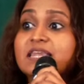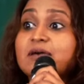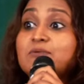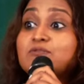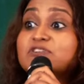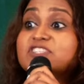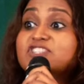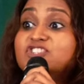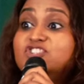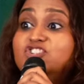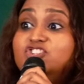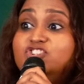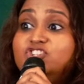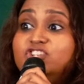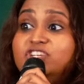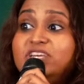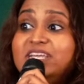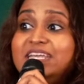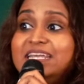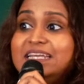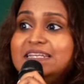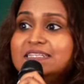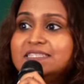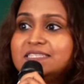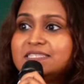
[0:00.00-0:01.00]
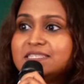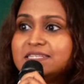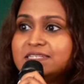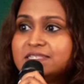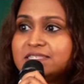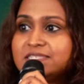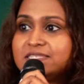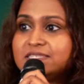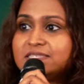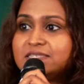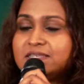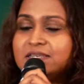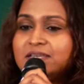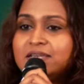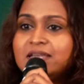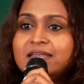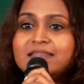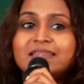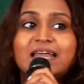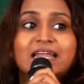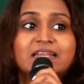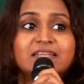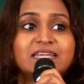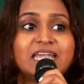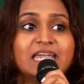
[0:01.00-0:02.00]
there was Jesus
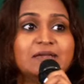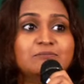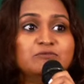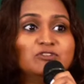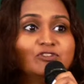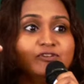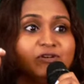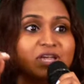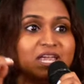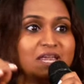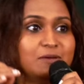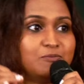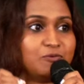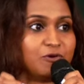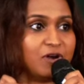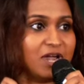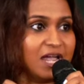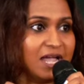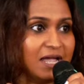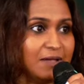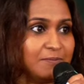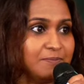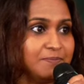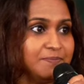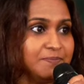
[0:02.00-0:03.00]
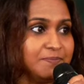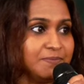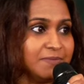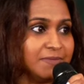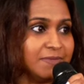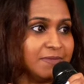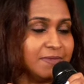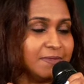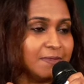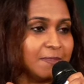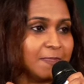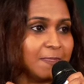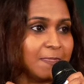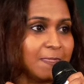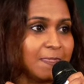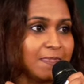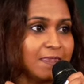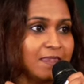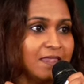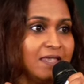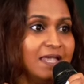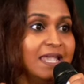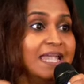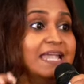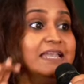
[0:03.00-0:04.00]
that came to Abraham
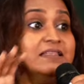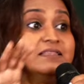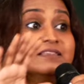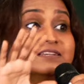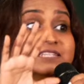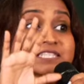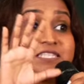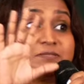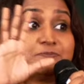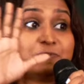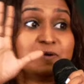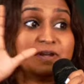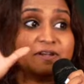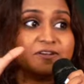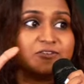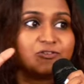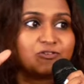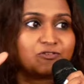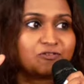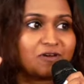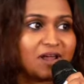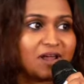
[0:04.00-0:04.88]
in the spirit